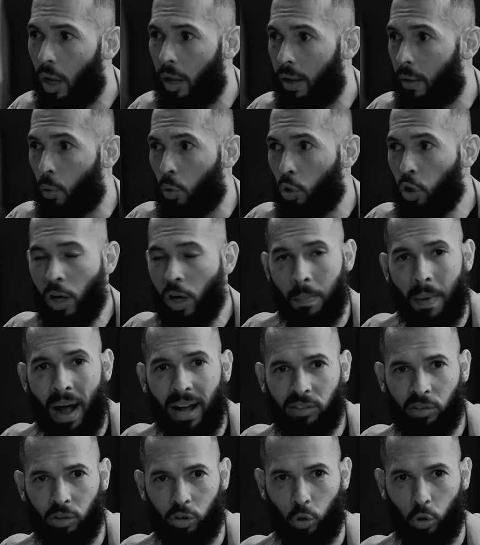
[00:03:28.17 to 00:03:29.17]
Look at
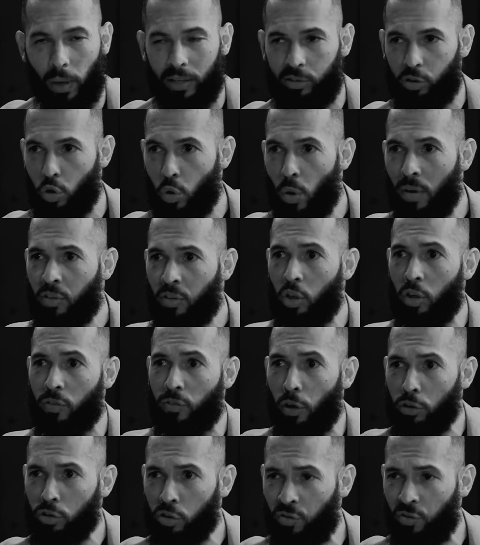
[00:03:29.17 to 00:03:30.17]
my situation. You have to
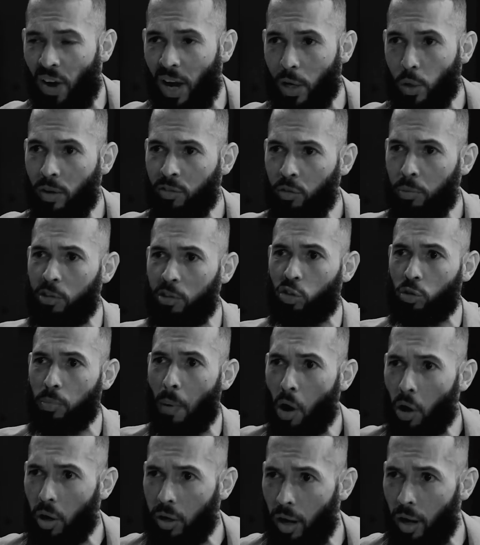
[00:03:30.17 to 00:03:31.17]
diversify. You have to be
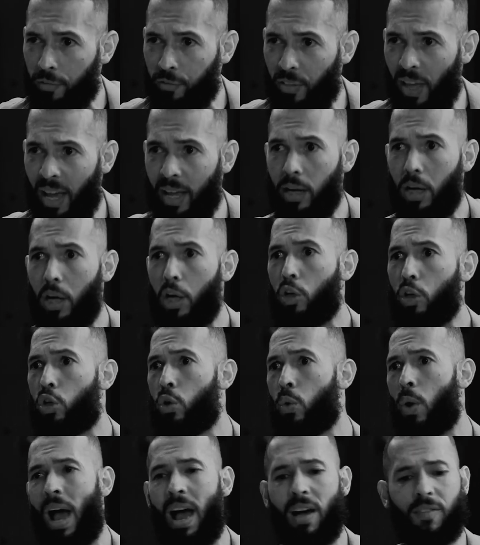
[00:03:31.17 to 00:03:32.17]
smart enough that
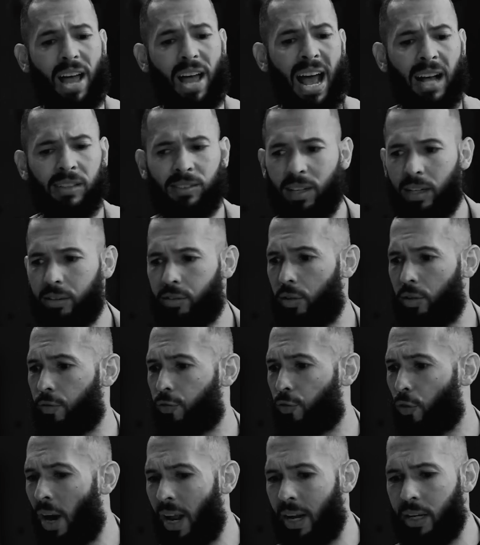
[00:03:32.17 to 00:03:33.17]
you have assets and
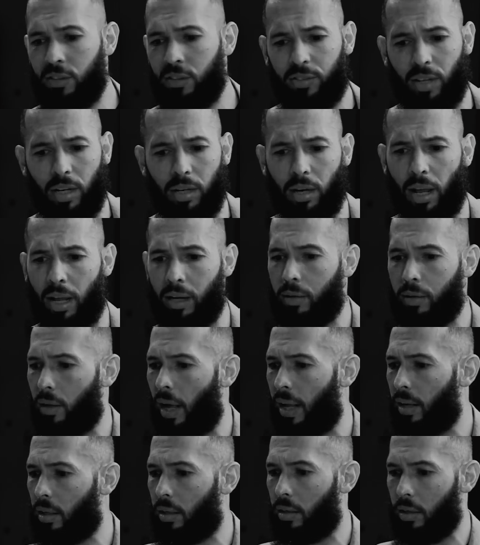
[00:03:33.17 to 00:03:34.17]
friends
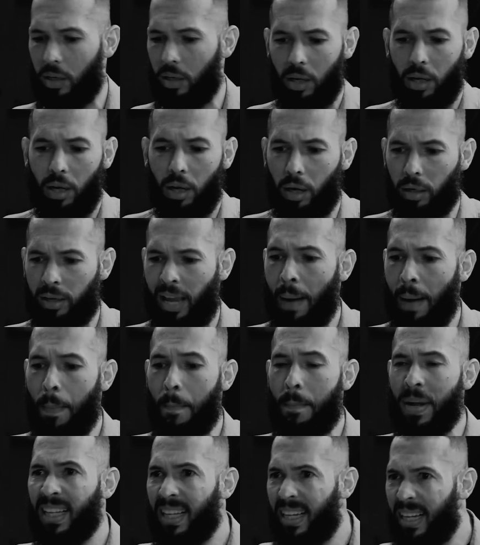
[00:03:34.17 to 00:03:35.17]
and
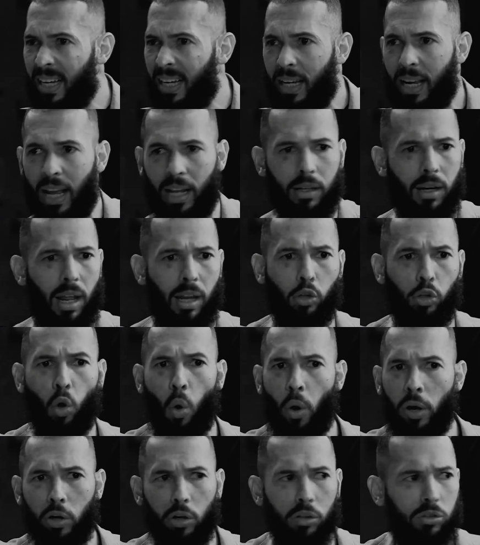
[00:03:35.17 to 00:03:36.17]
capability and
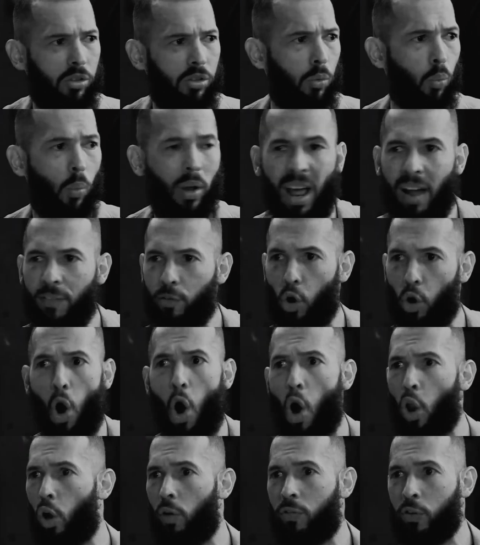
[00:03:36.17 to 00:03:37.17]
lawyers and whatever
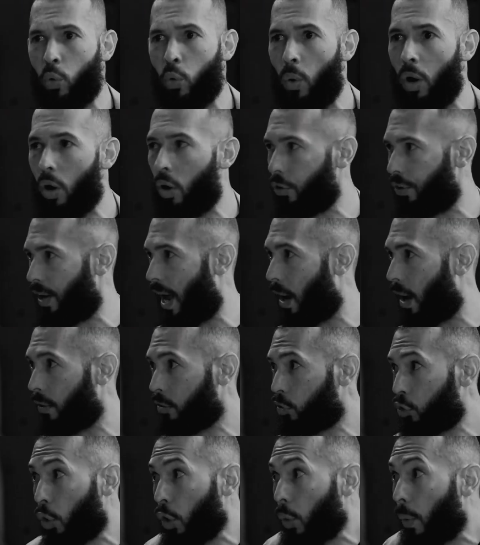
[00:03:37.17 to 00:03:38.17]
all over the world now.
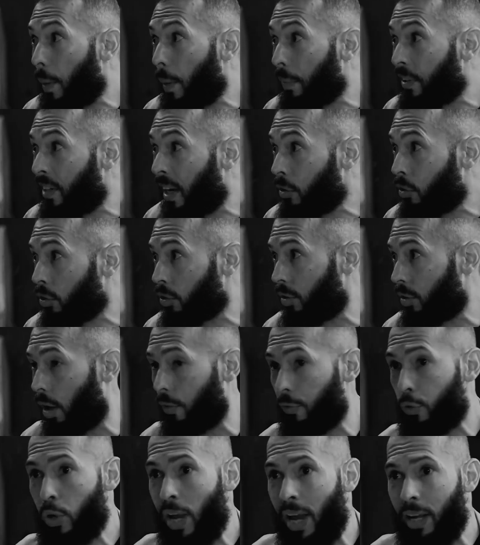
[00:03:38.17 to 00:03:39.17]
That's the only way to protect
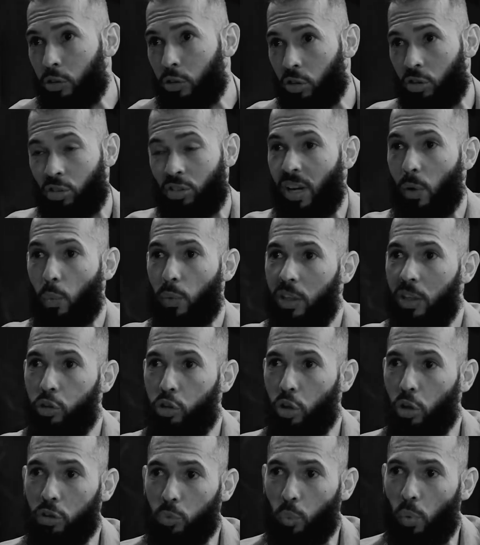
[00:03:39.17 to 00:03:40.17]
yourself. You can't just sit within
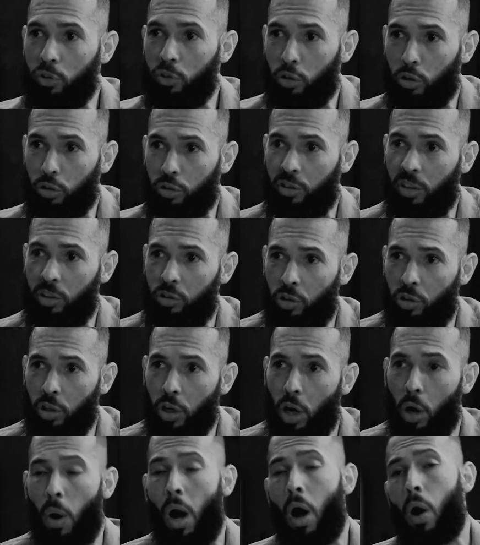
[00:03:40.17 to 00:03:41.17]
one jurisdiction
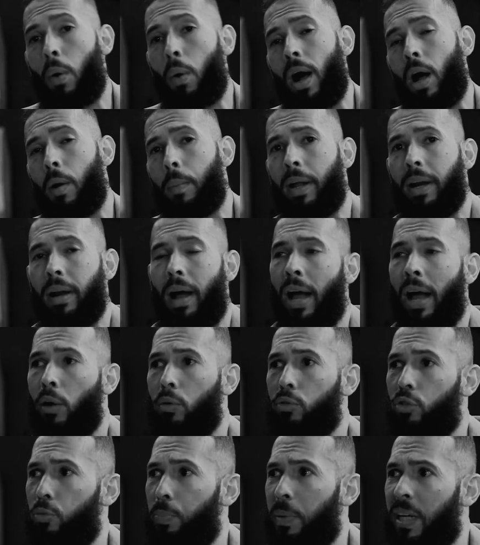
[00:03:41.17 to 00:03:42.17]
and go, oh, well, but I
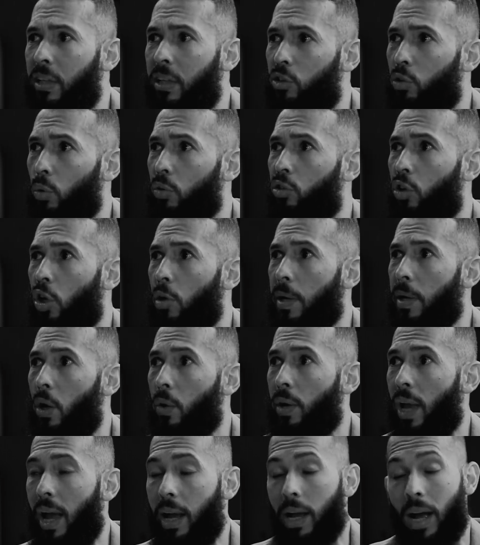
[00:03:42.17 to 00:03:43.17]
don't speed, so it's going to be
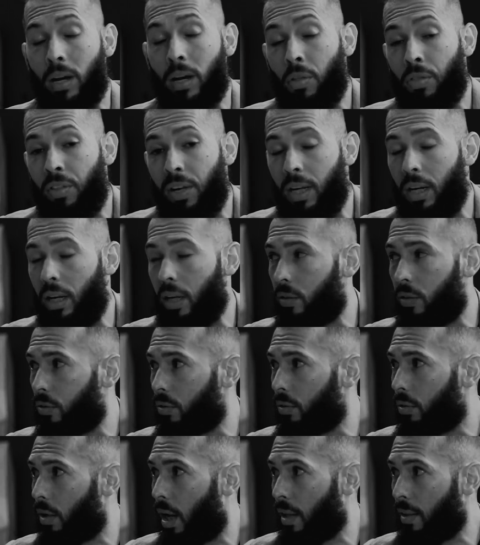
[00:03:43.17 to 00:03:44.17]
okay. I don't think it
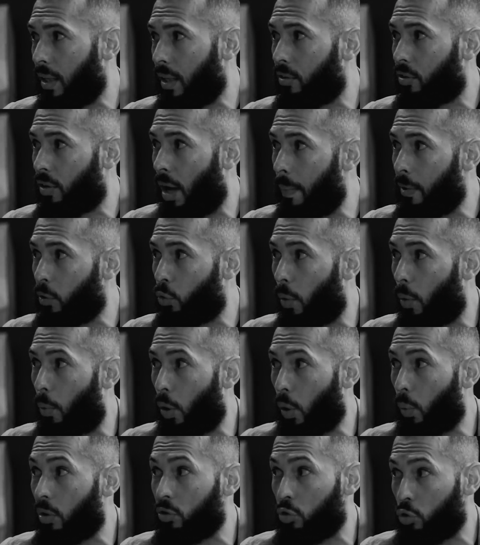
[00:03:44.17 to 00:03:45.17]
is. I think it's coming to a
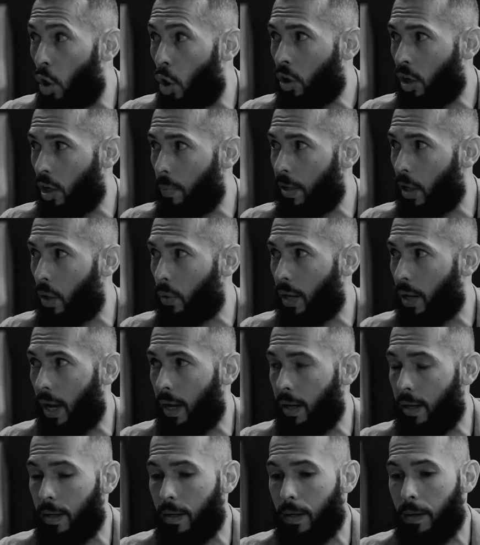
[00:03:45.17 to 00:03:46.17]
point where it's not going to be
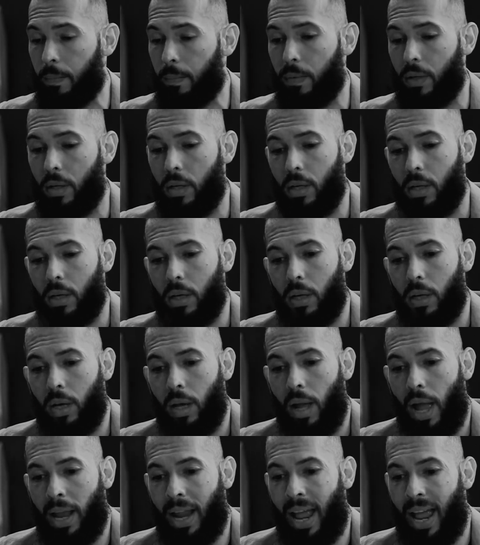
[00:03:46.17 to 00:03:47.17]
okay.
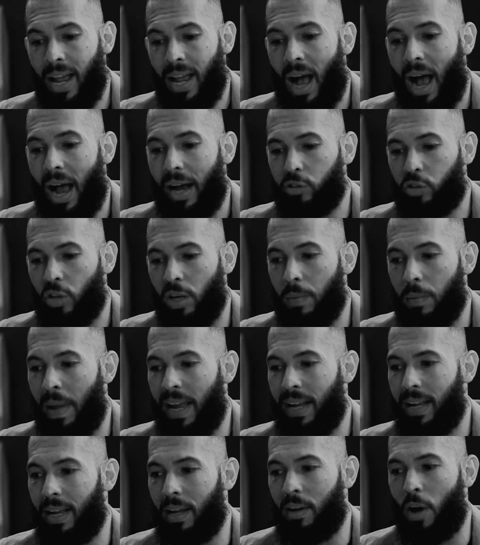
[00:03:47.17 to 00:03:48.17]
And AI is going to
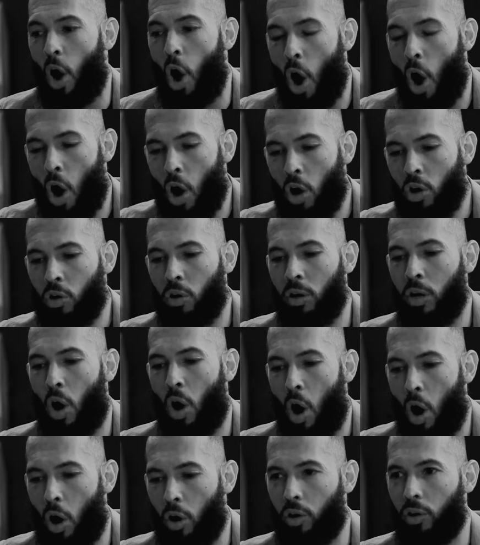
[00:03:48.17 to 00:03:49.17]
make it harder and
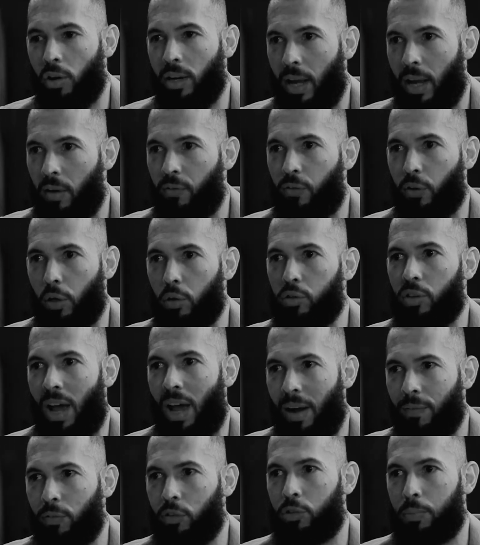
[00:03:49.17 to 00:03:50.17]
harder, again, for those
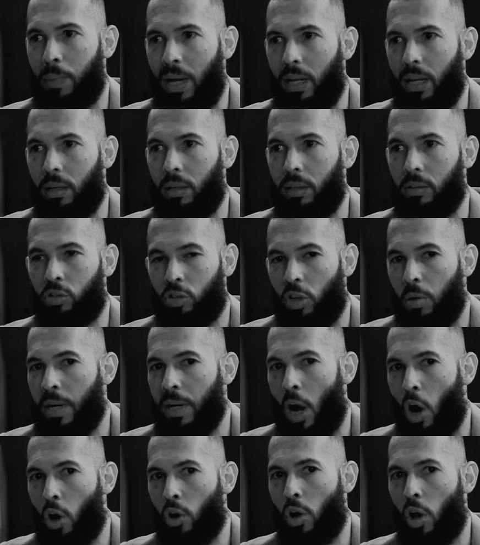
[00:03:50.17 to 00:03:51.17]
average men. It's going to
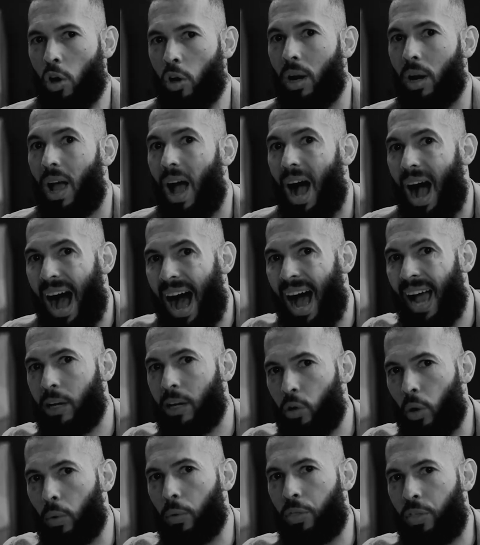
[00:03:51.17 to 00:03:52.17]
be harder and harder. I
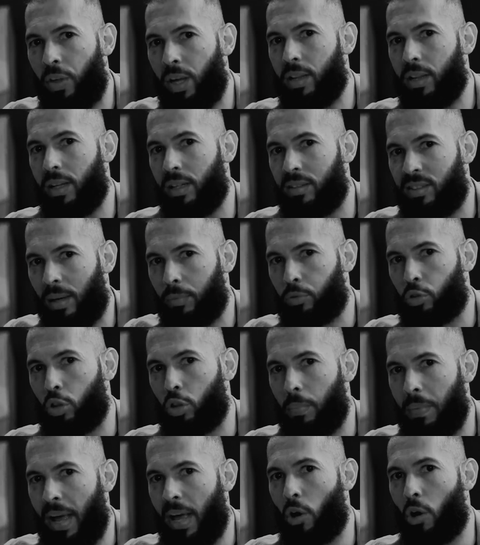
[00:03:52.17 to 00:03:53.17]
don't think the
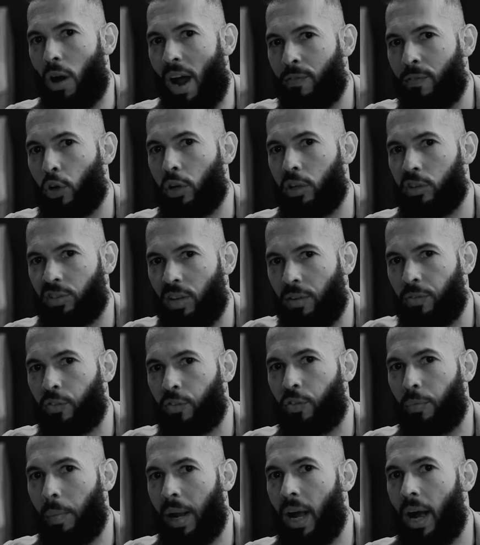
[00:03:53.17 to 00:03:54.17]
exceptional men are ever going to suffer
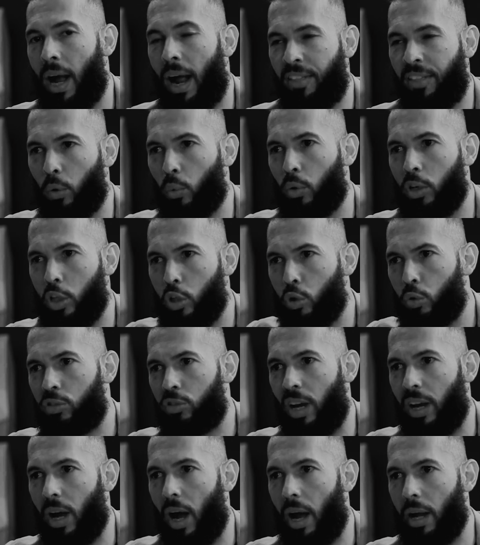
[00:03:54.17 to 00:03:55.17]
from AI. I think we're going to
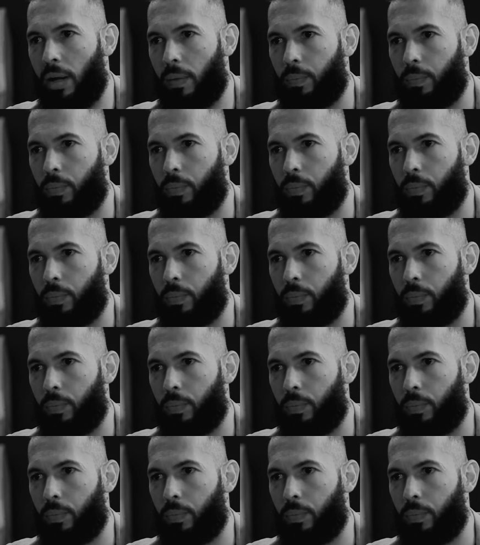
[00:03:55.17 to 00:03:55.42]
use AI.